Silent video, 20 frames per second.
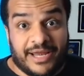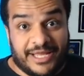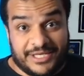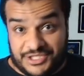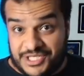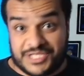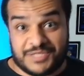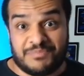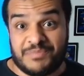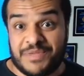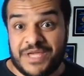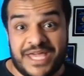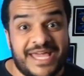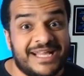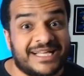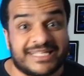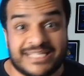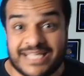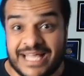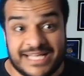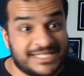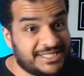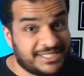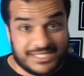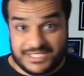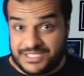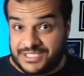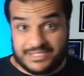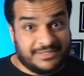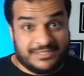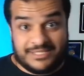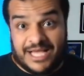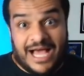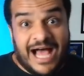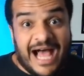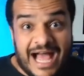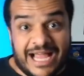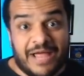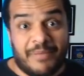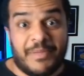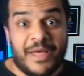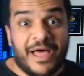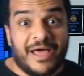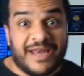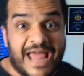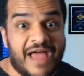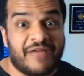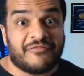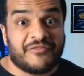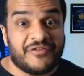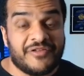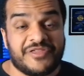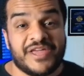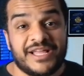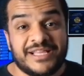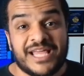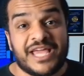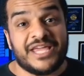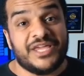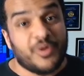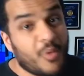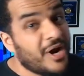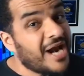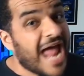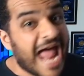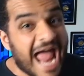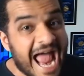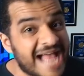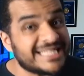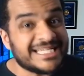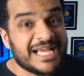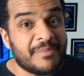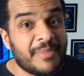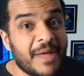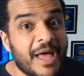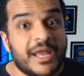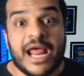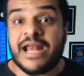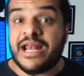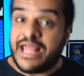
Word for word: Let's just meet. Let's talk about everything that you want to ask about.